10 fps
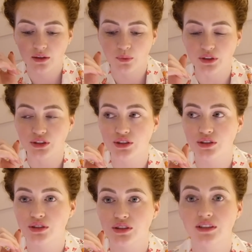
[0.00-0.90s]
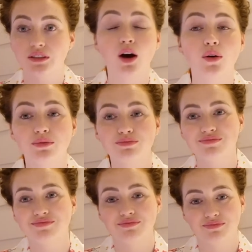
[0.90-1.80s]
which is, oh,
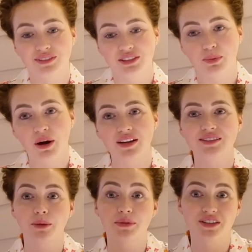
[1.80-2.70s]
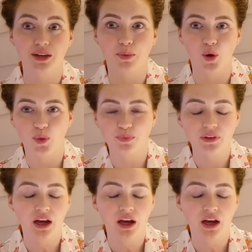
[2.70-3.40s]
surprise, I'm in Singapore.